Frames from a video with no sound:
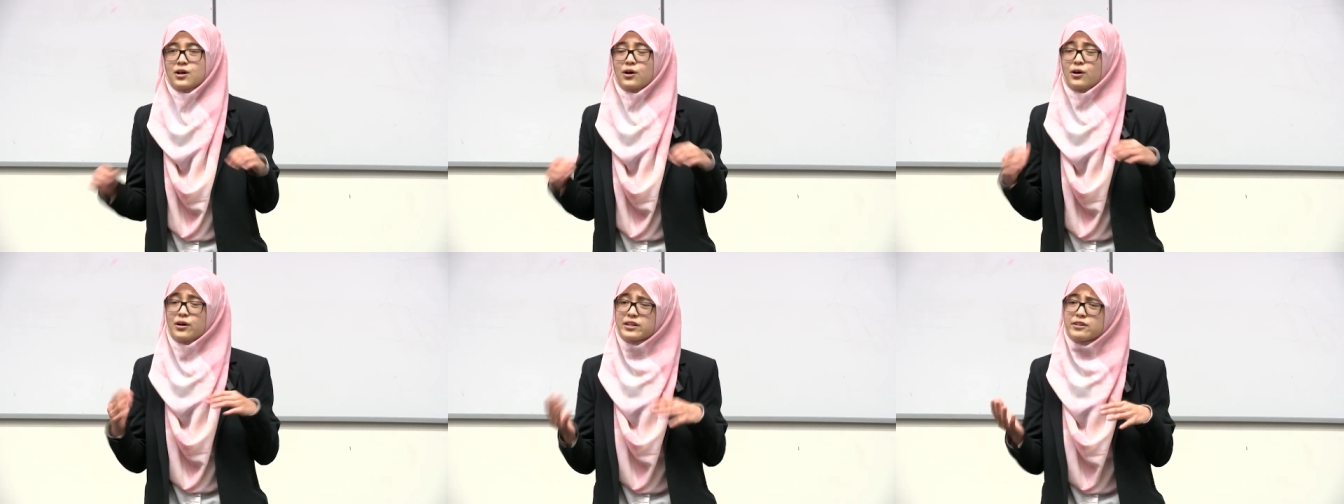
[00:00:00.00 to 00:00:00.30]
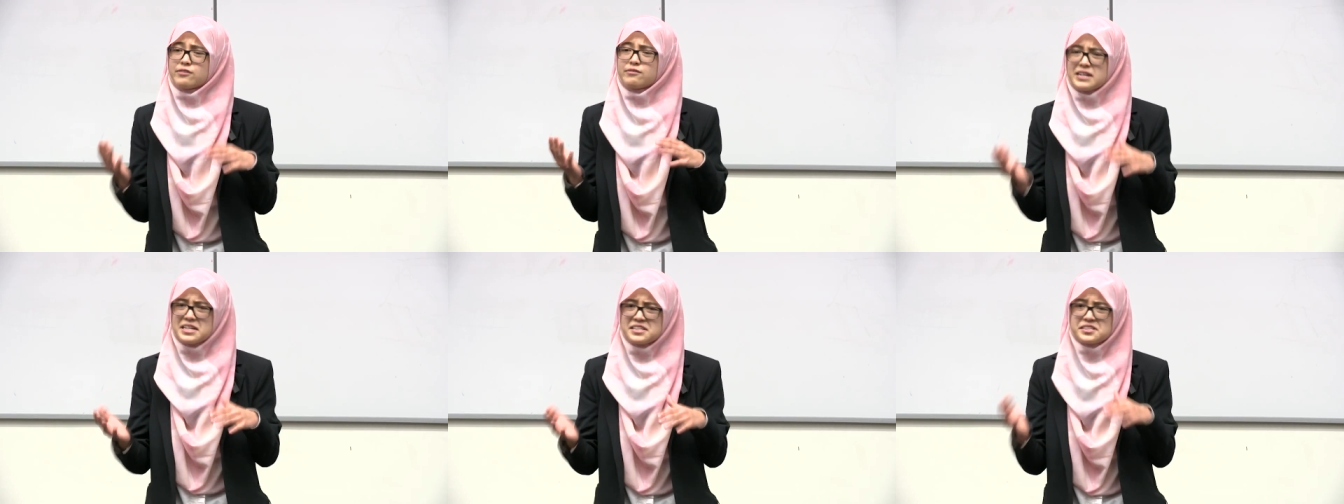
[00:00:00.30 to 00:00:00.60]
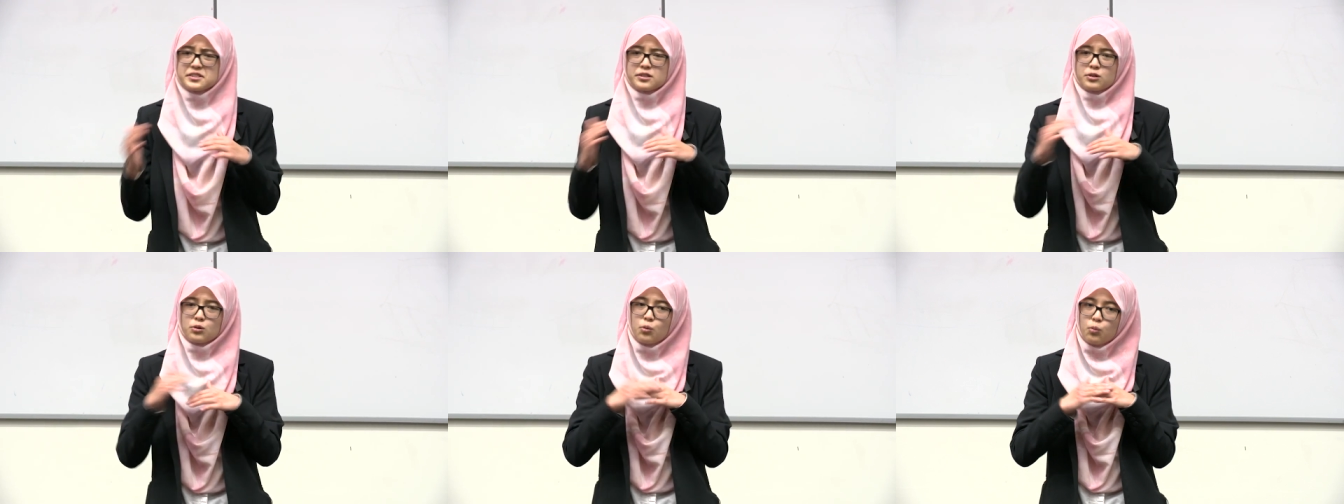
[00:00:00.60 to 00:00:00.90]
on a
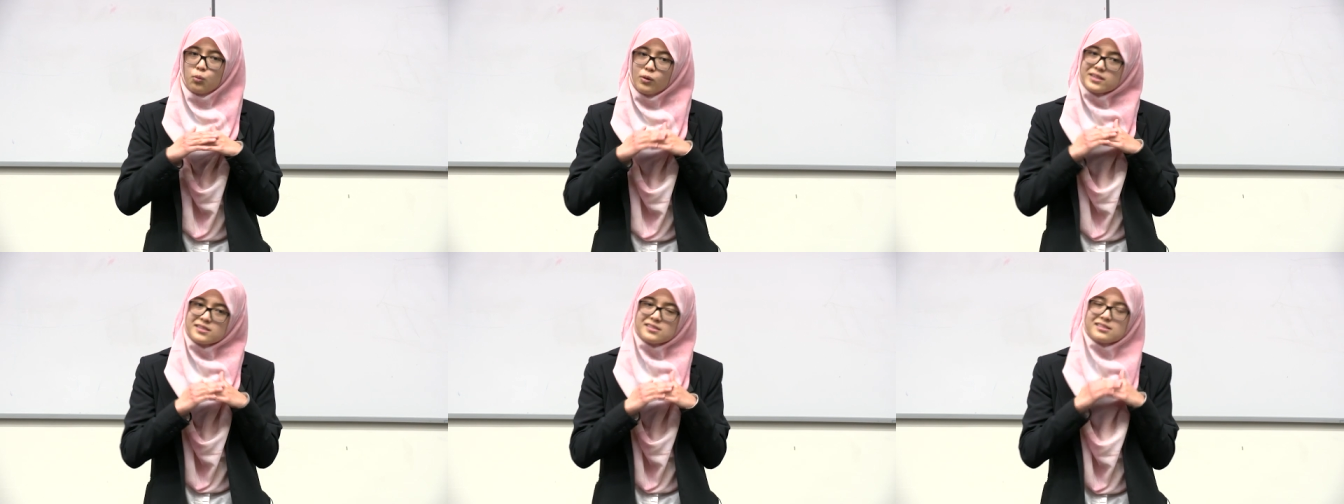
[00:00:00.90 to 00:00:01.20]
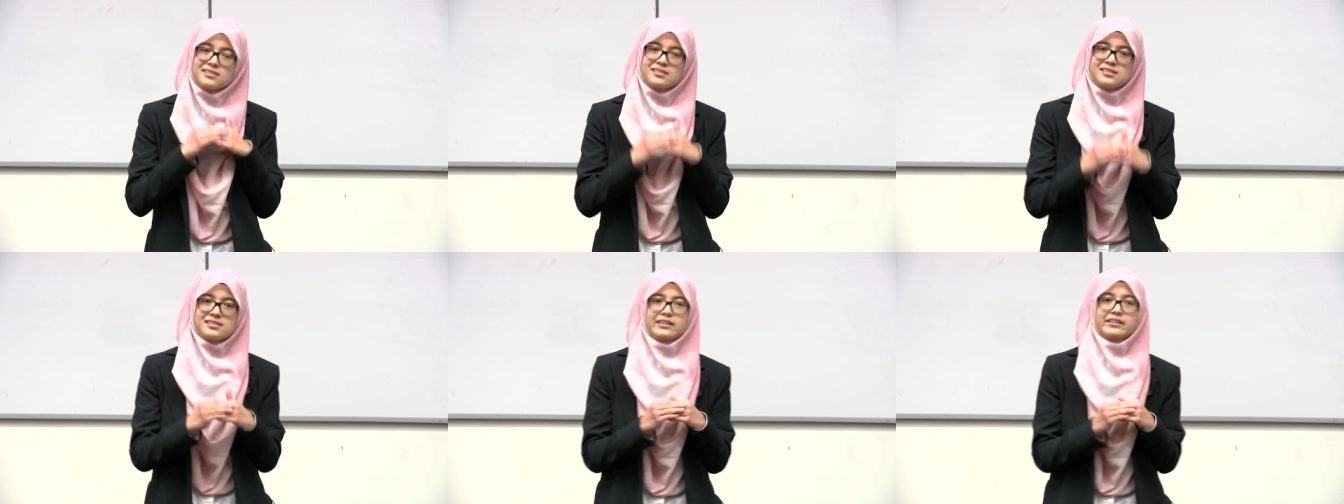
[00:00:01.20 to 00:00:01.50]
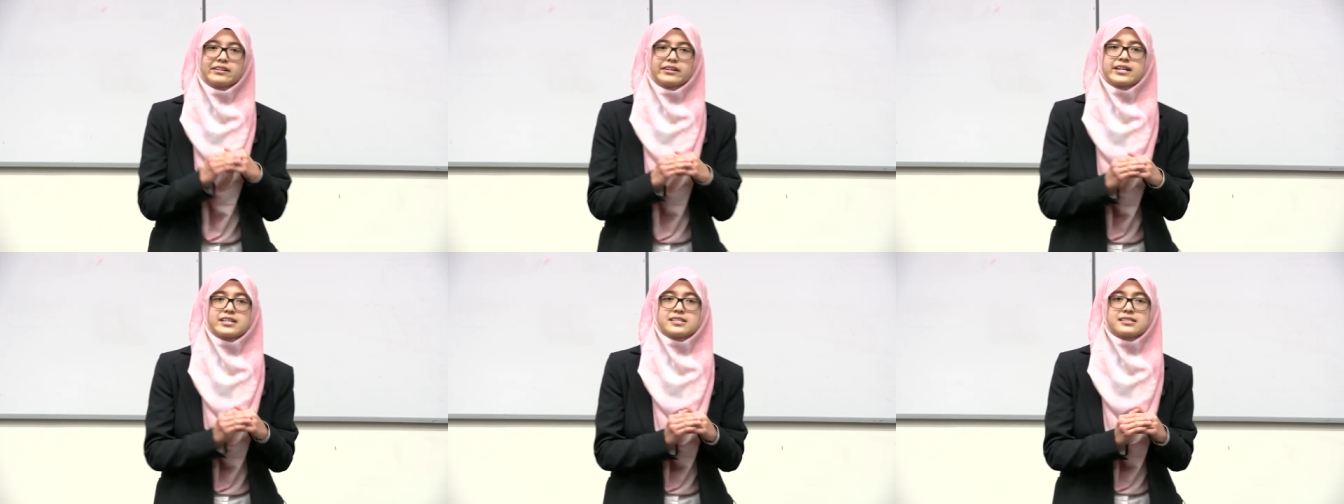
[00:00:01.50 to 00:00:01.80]
region once
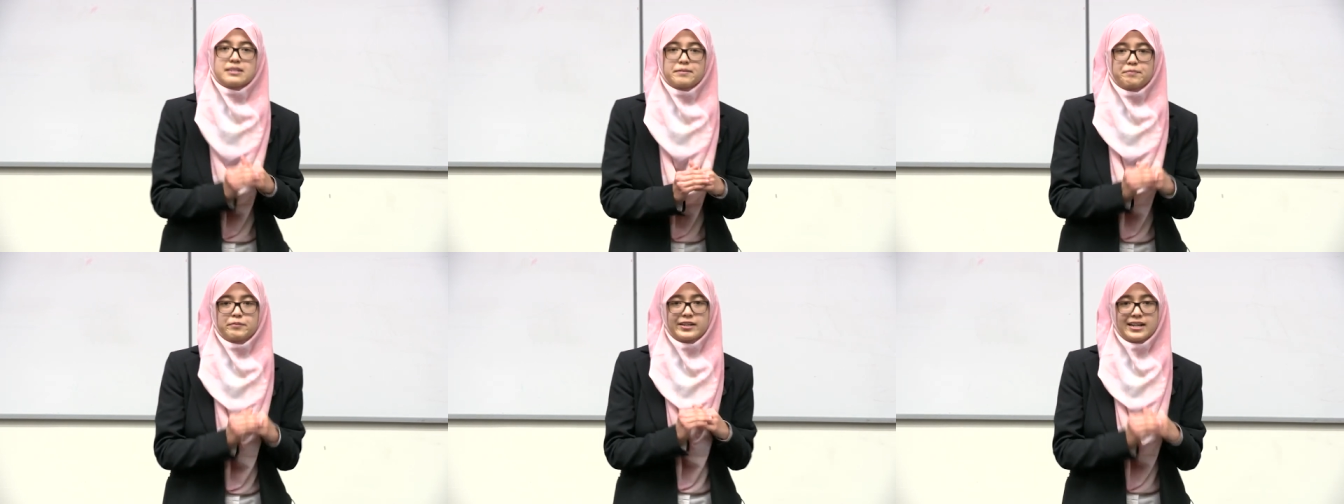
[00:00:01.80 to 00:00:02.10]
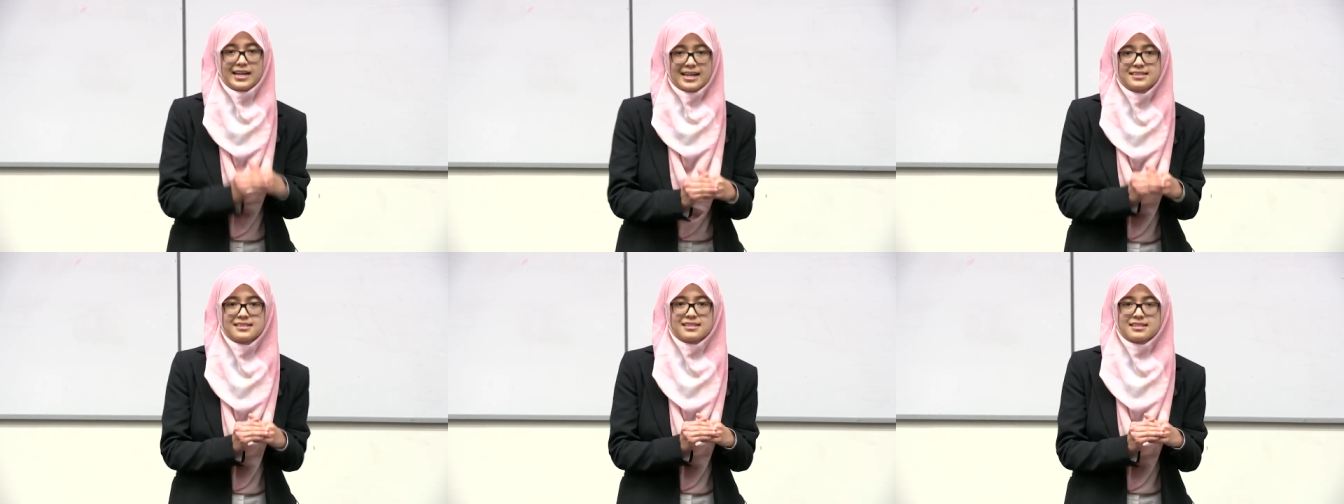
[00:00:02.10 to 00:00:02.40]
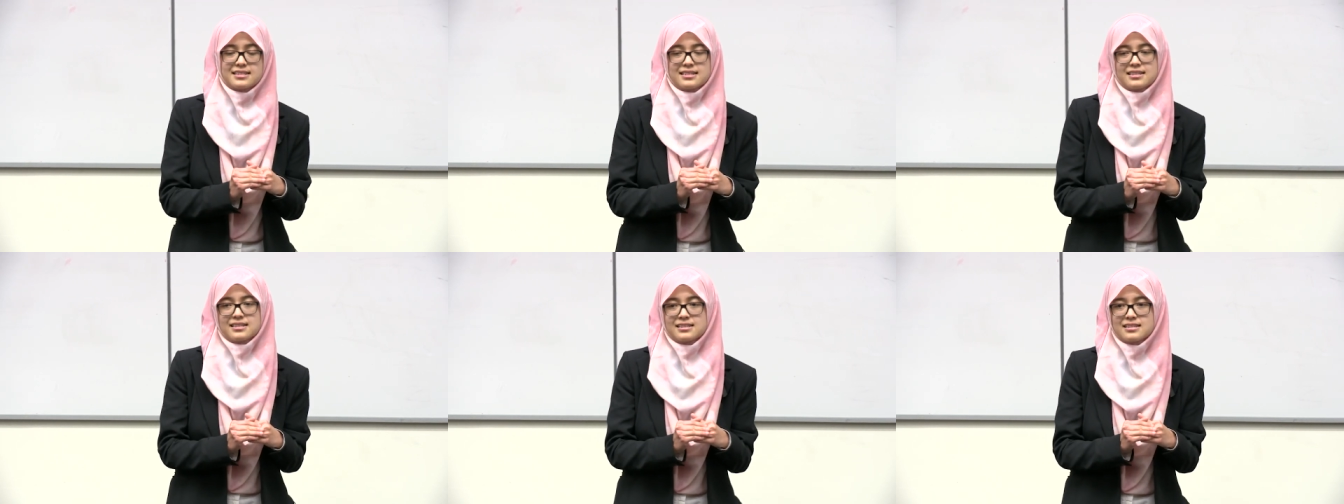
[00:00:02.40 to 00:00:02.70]
considered as separate
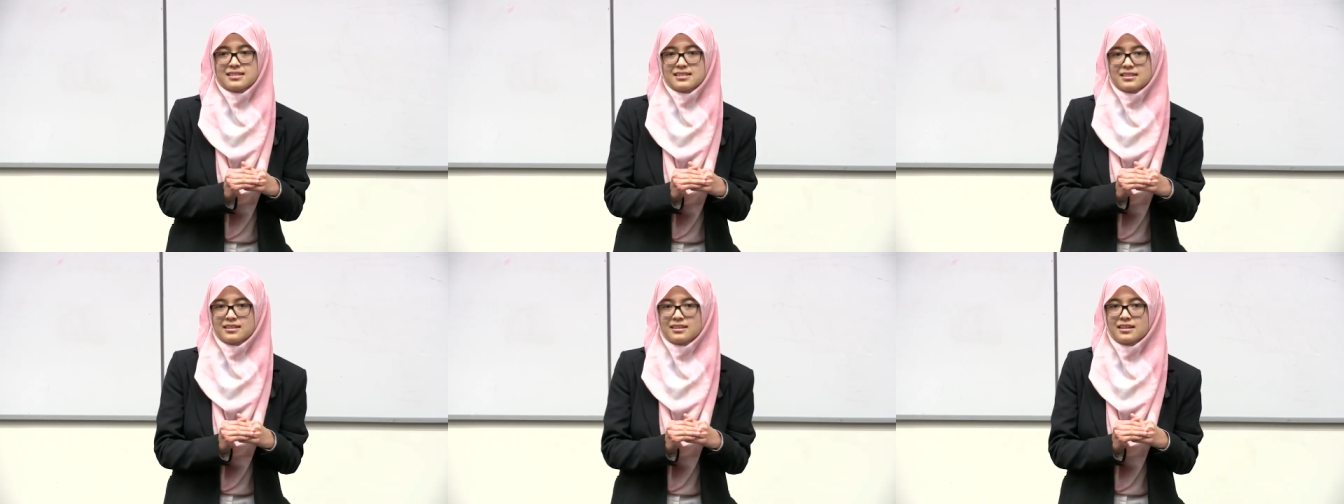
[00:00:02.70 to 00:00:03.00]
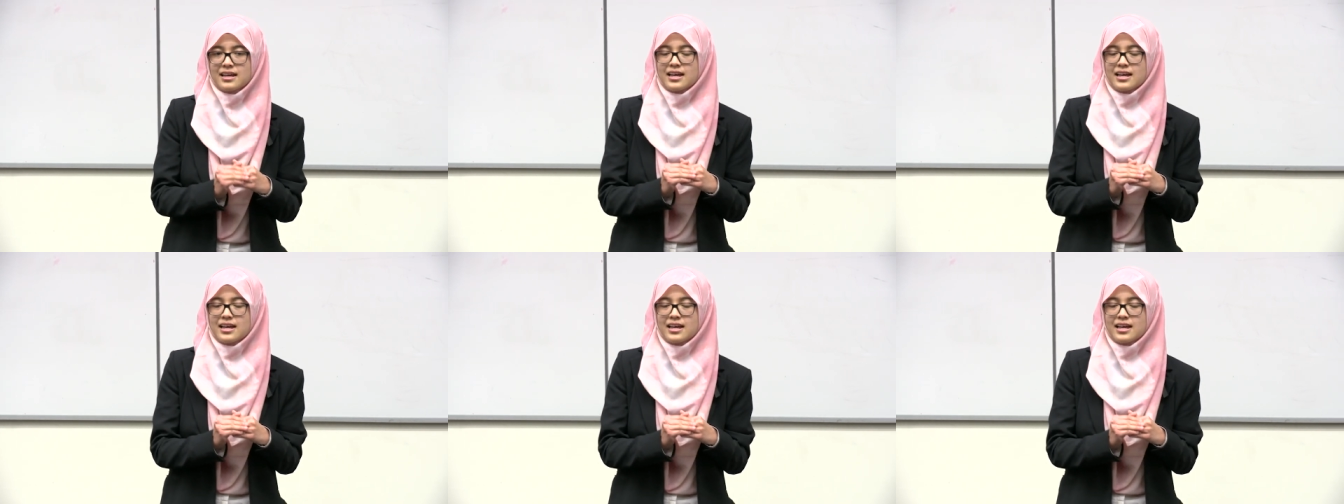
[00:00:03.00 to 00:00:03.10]
entities,